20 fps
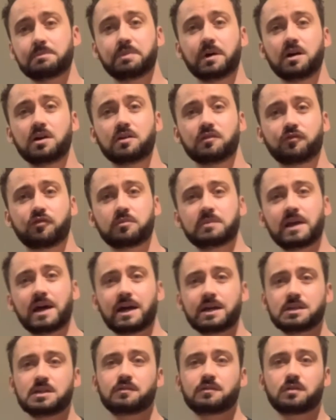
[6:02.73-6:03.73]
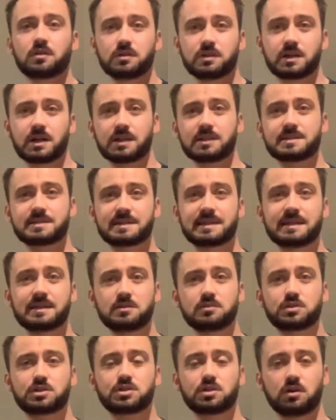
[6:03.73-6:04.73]
apart from that, you've got your kind of
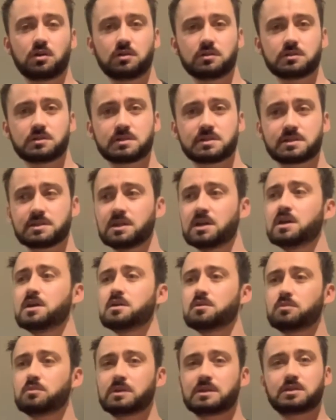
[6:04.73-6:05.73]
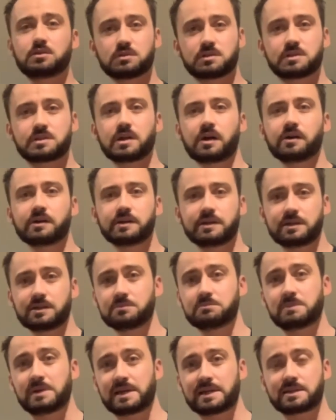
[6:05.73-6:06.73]
single shots with your
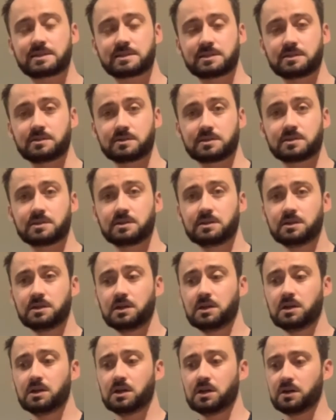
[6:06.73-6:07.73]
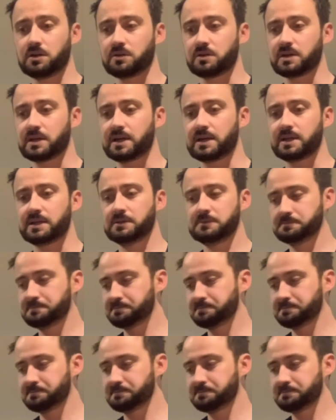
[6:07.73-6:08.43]
diet mixes, okay?